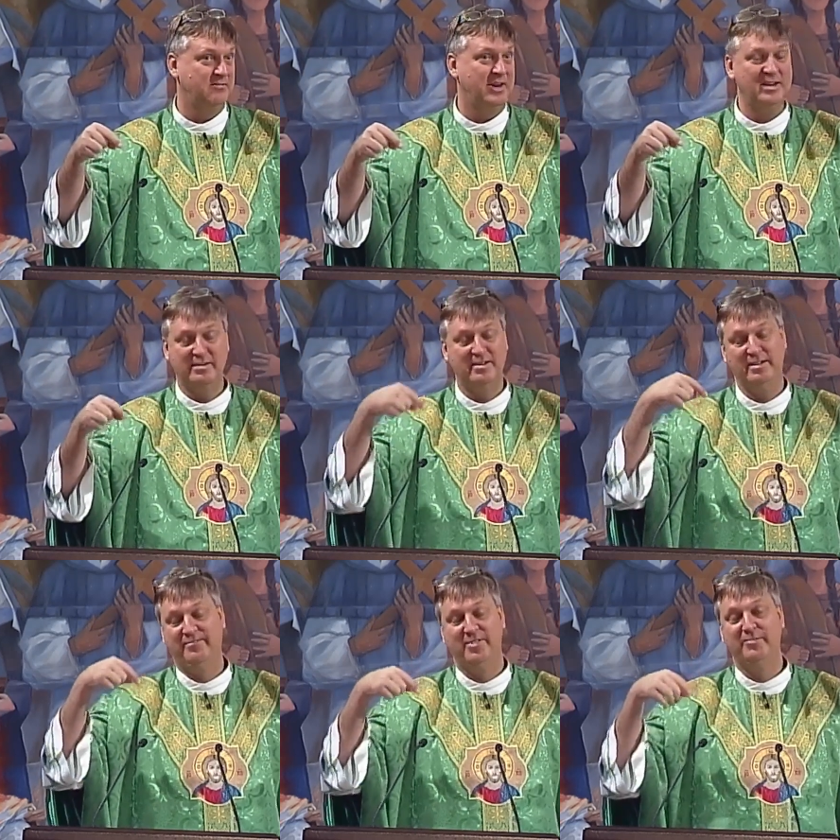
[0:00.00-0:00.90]
right?
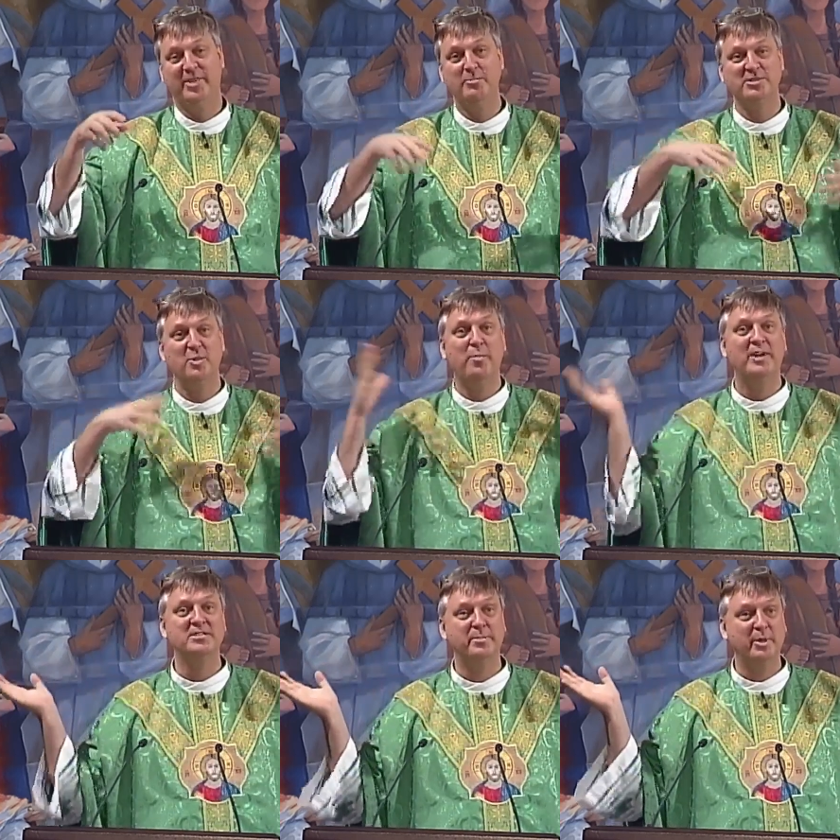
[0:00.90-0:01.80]
If there was no
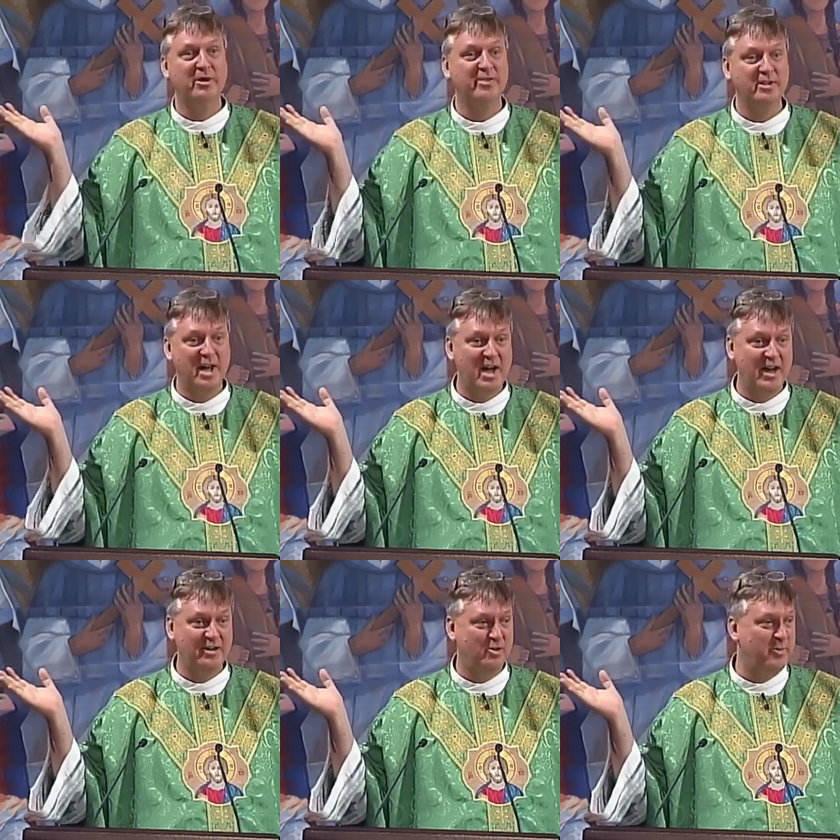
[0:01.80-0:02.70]
possibility of a
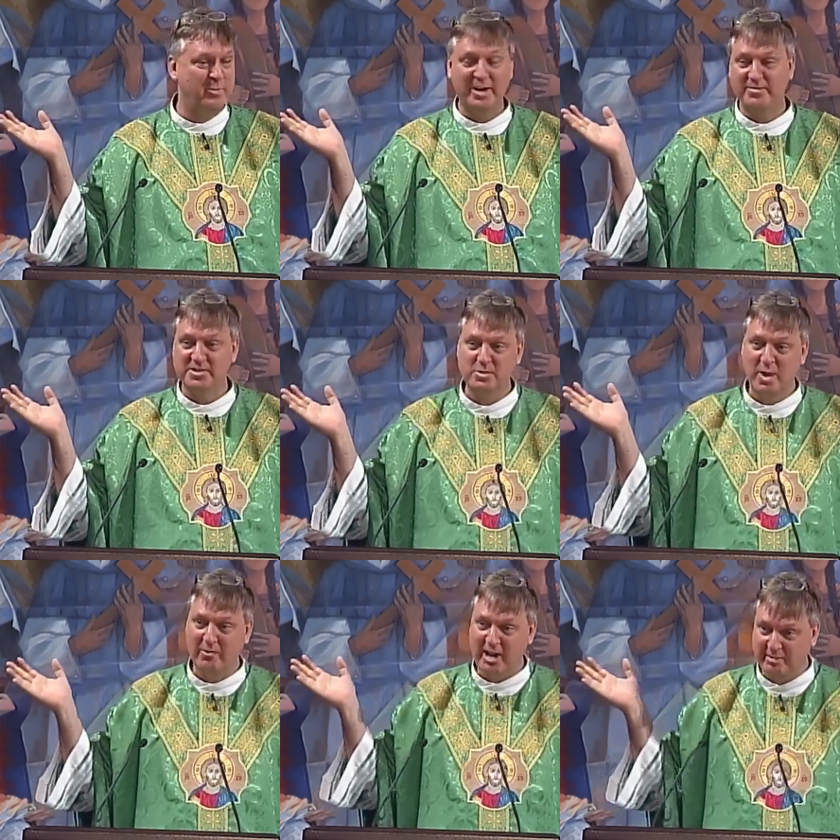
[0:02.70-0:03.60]
lie, nobody would have to
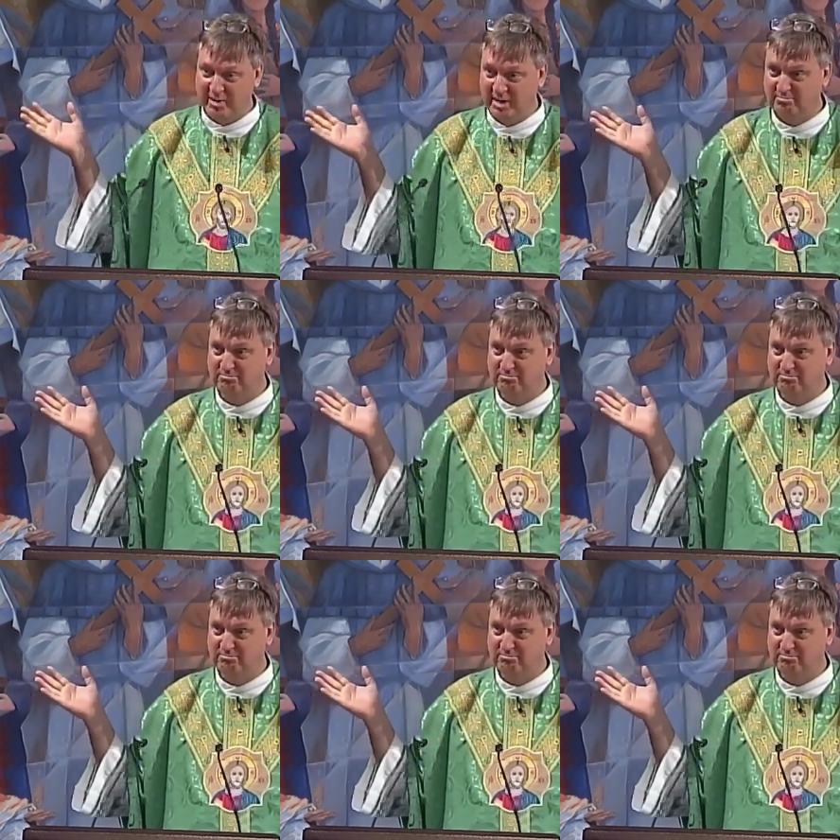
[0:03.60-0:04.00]
swear anything.